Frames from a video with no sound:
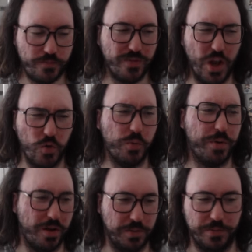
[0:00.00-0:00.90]
I will
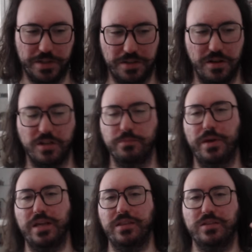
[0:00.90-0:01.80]
probably not
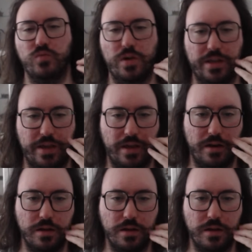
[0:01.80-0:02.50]
buy this one again.